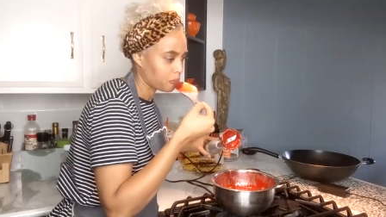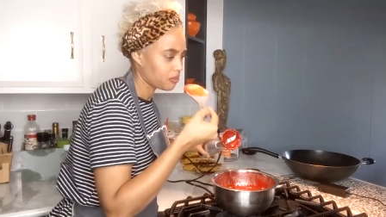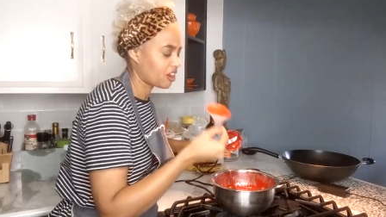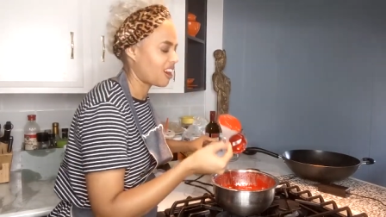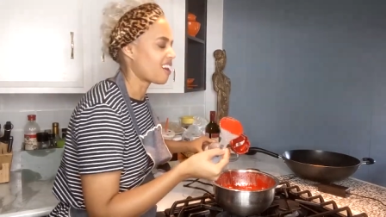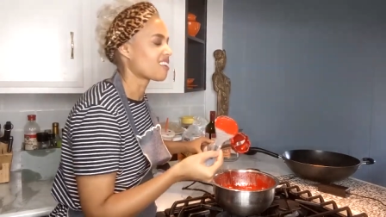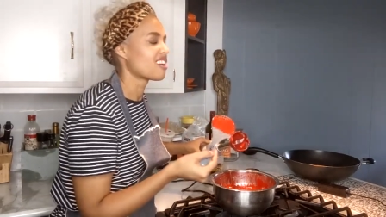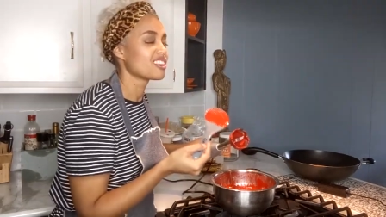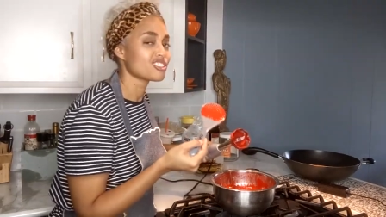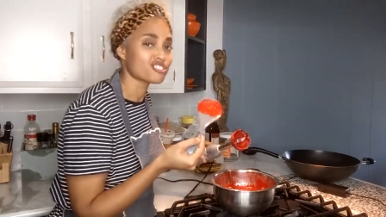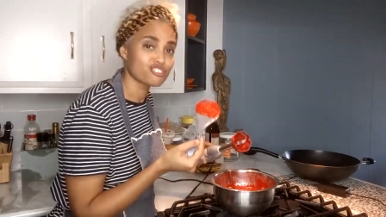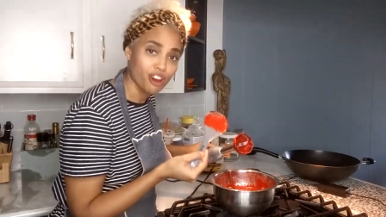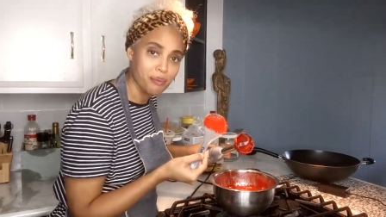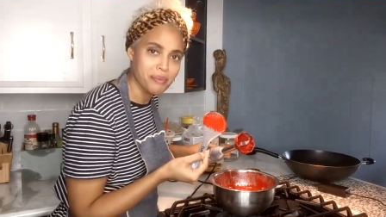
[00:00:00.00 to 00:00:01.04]
Okay, I gotta
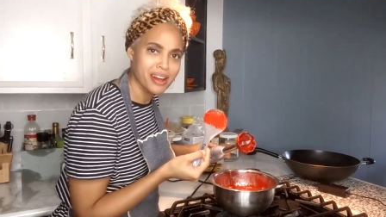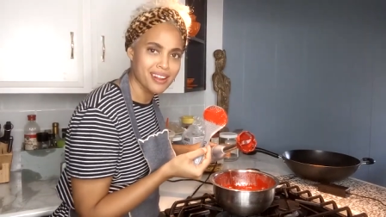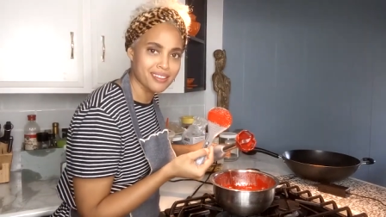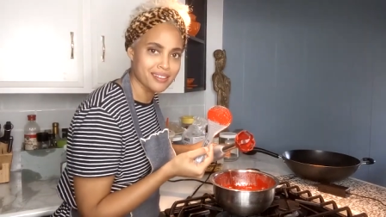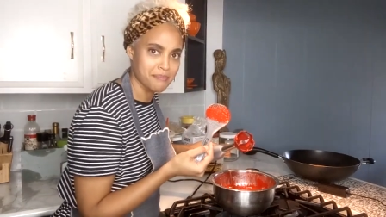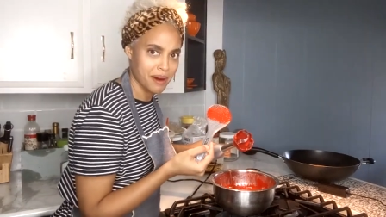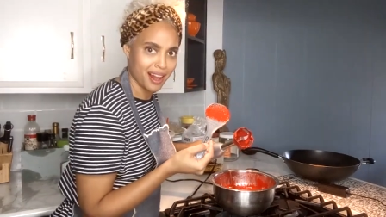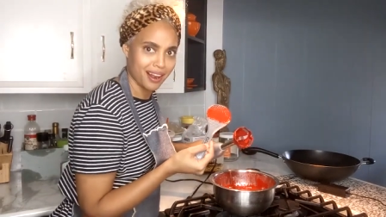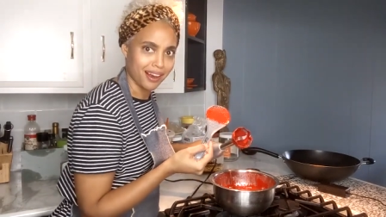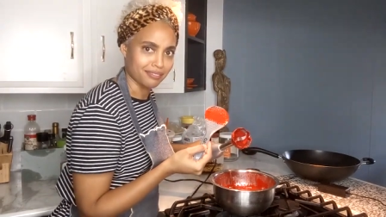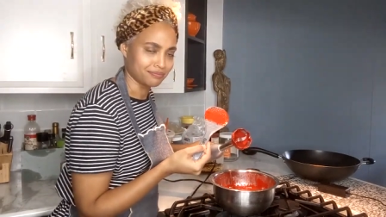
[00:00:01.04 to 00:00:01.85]
stop eating the batter.